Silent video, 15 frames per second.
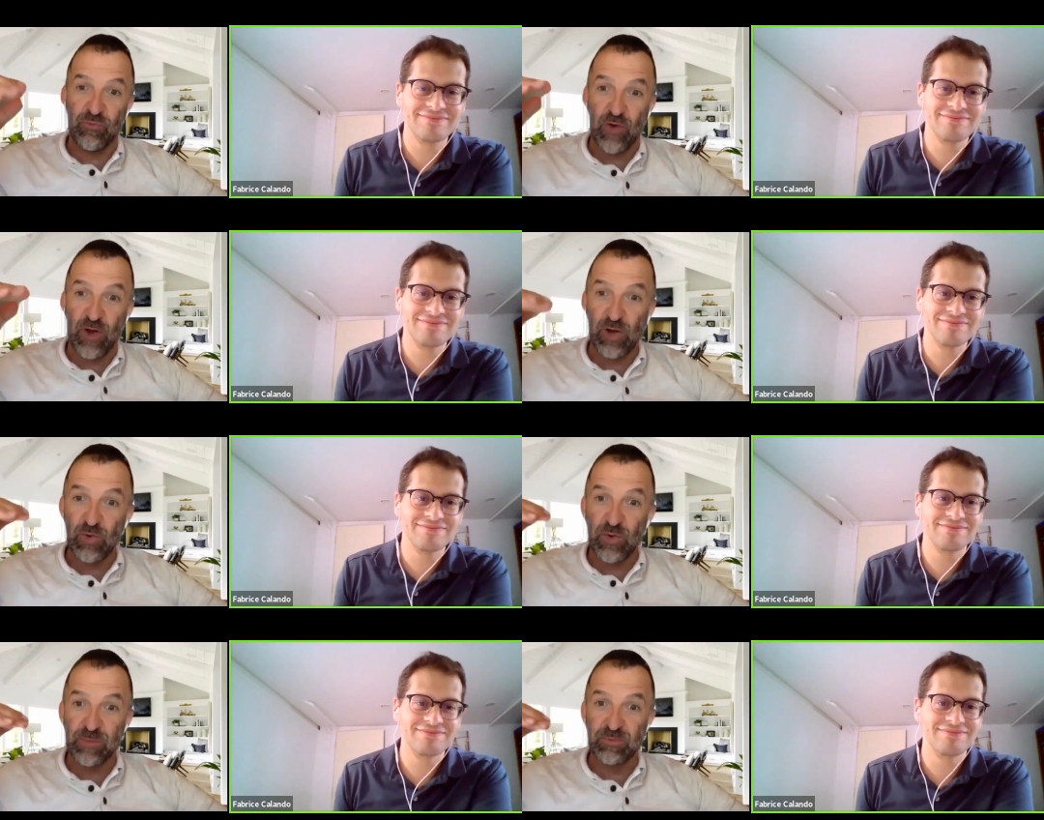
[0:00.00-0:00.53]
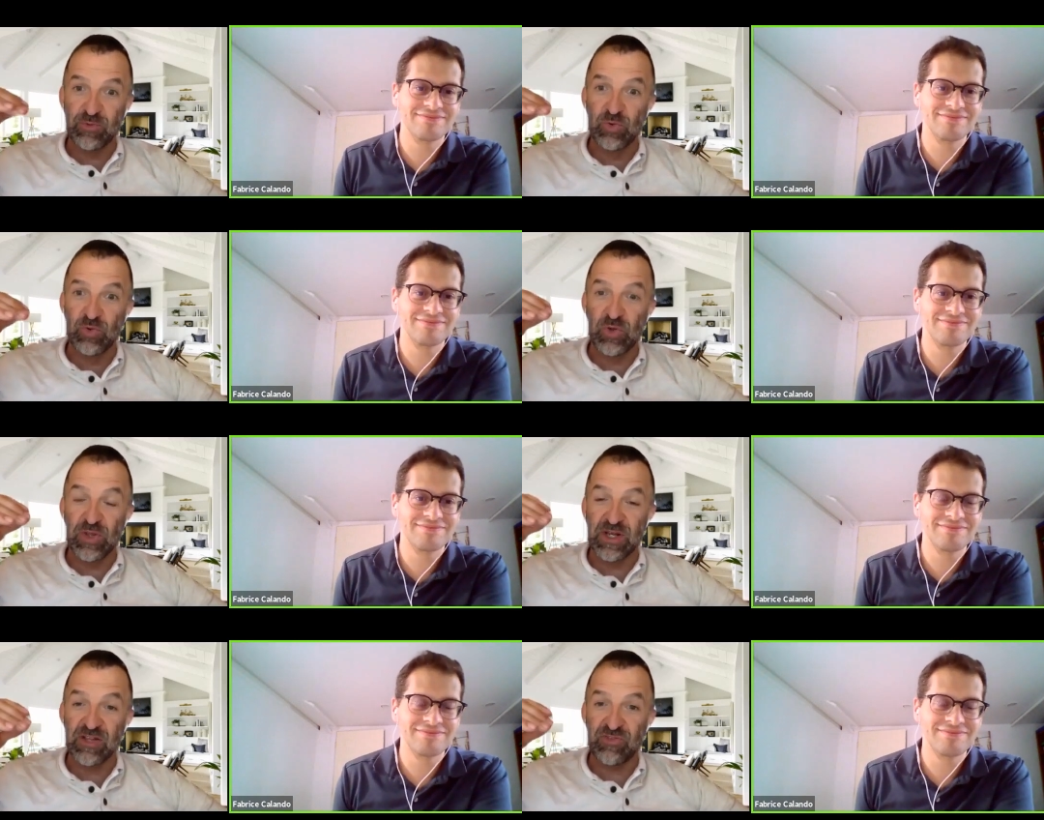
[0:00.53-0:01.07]
Speaker 1: follow up
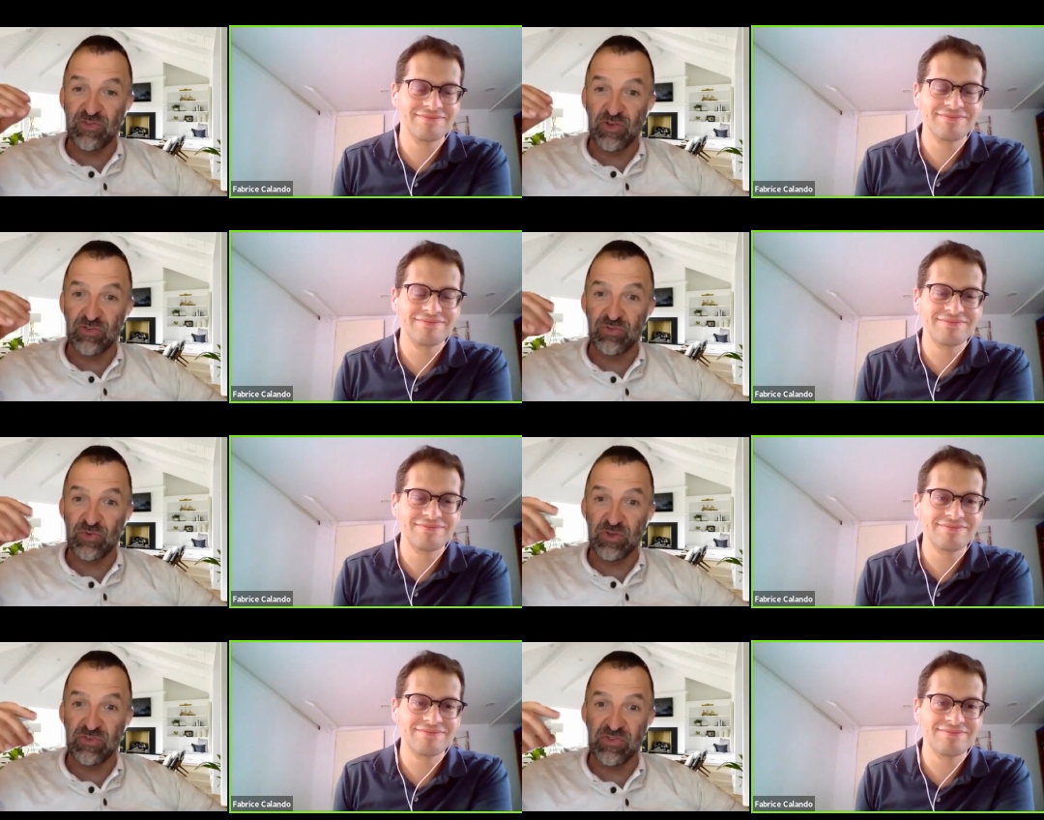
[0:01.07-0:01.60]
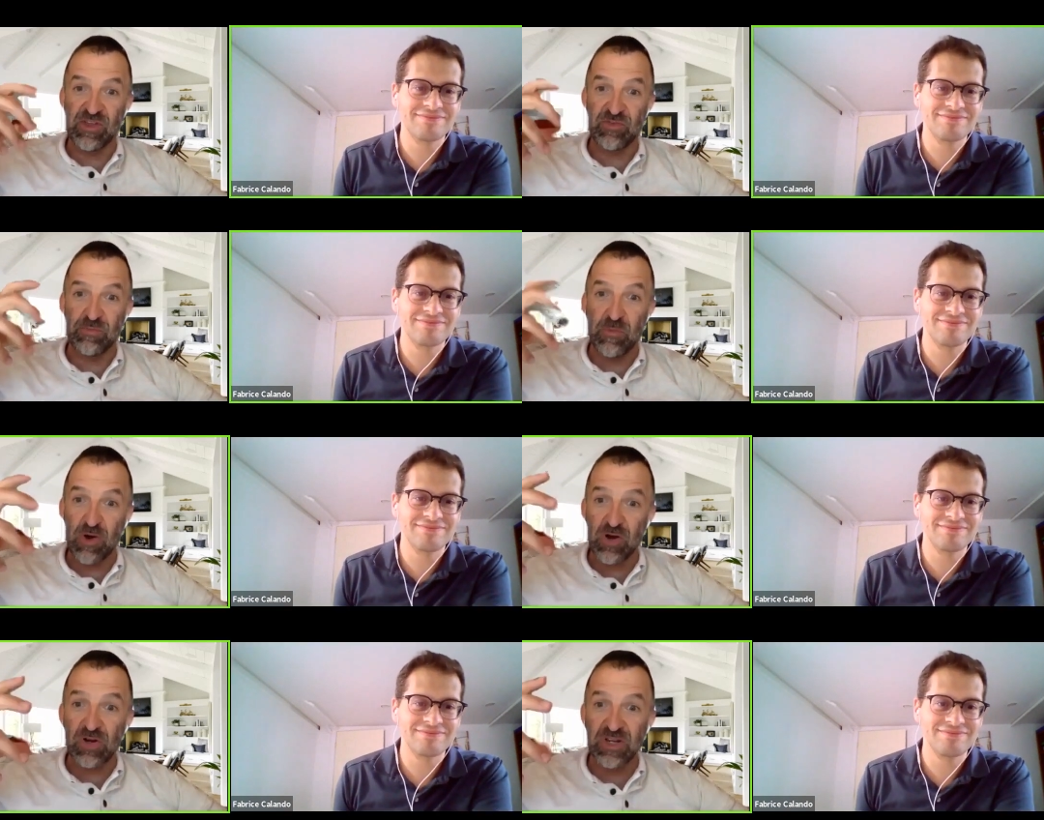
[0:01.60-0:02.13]
tool and it's also a sales
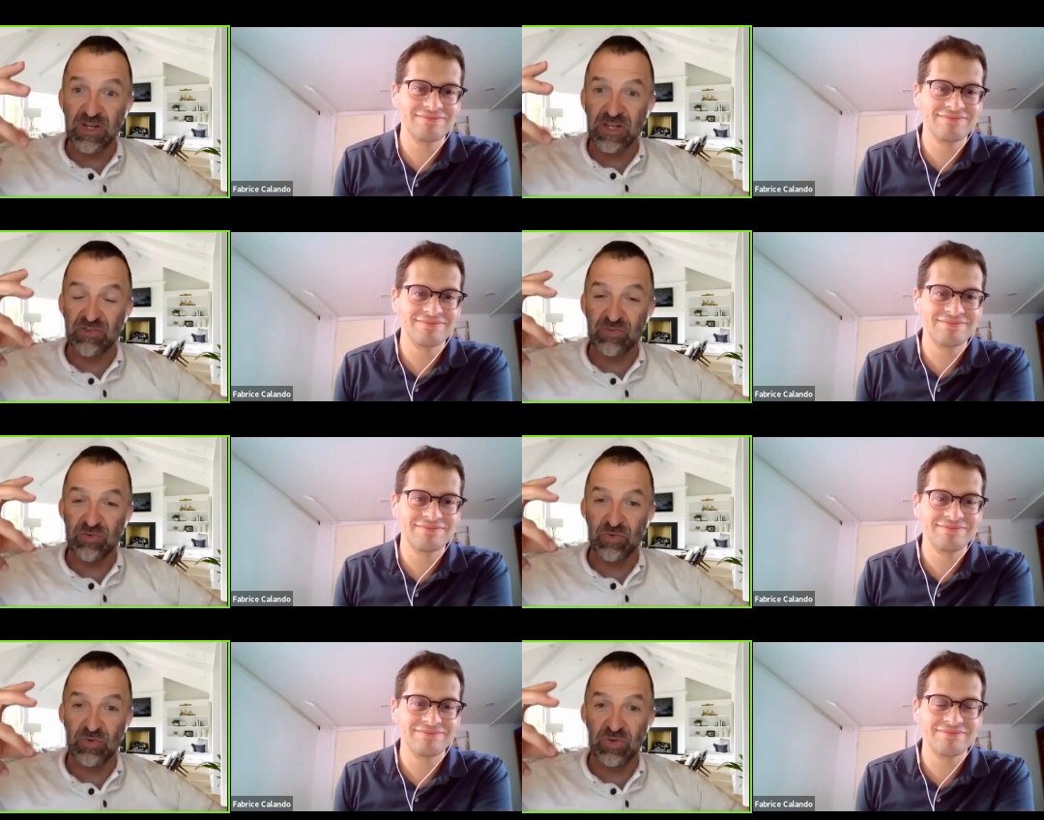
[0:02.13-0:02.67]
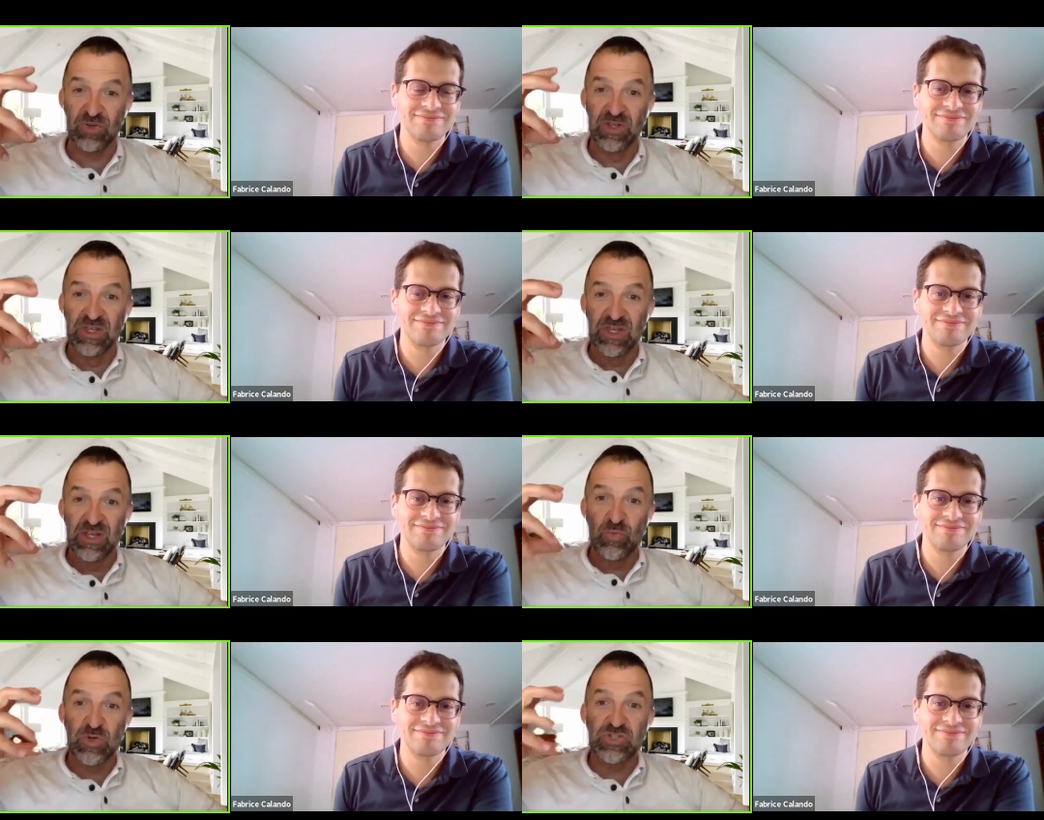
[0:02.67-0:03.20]
marketing tool,
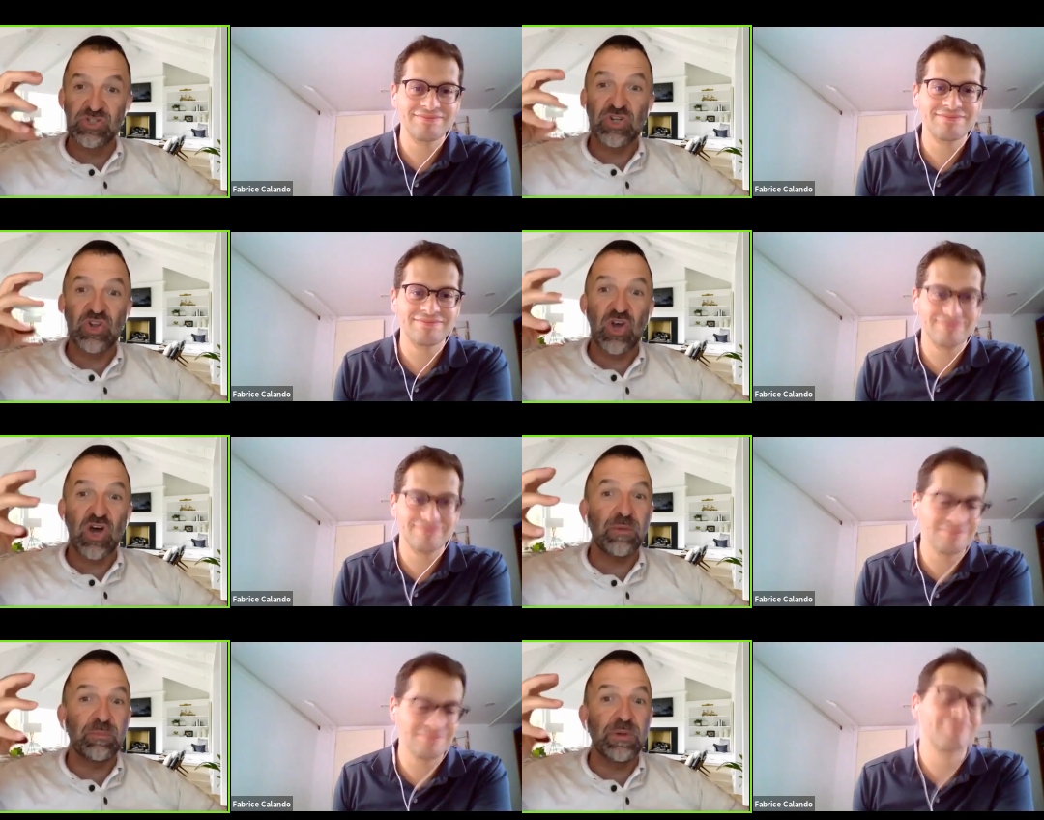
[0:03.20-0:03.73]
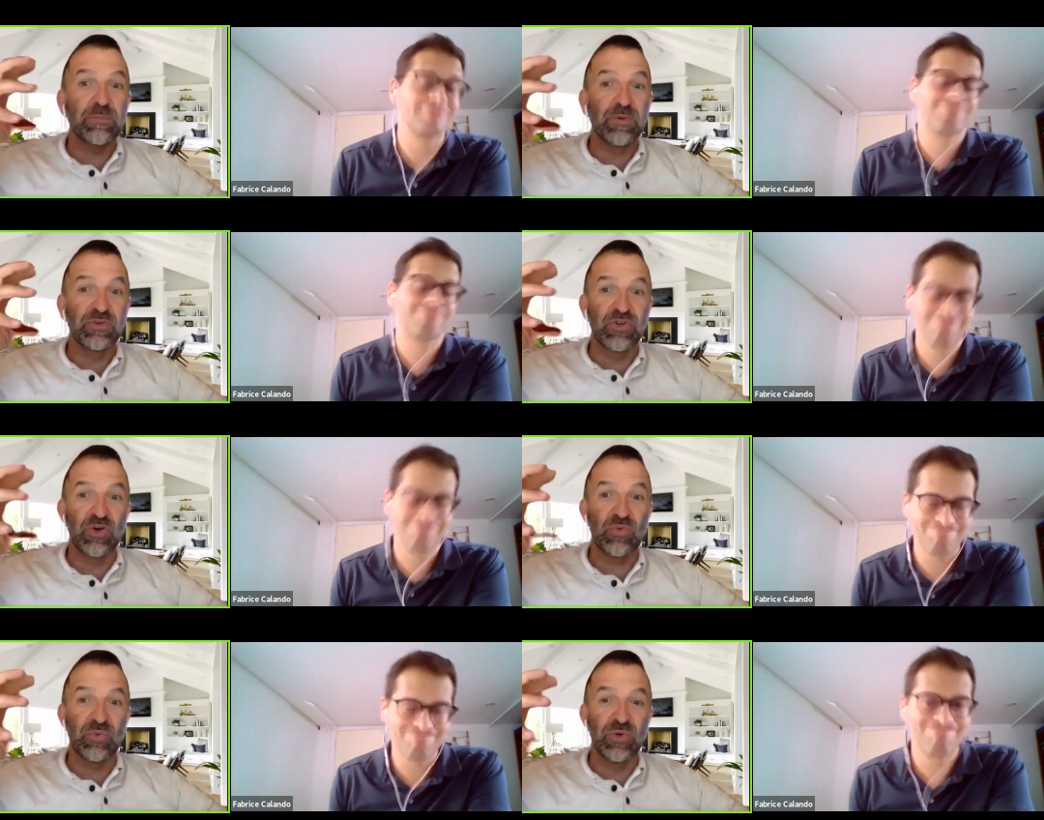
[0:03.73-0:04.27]
which a lot of people
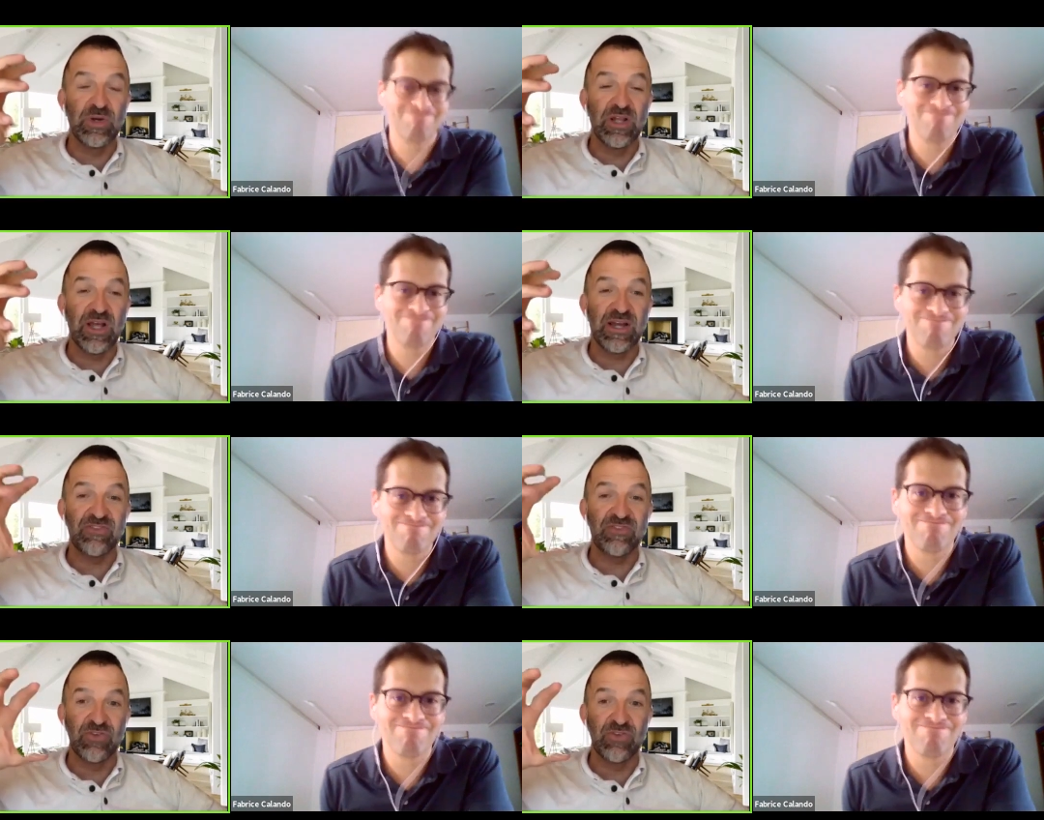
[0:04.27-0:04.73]
don't realize.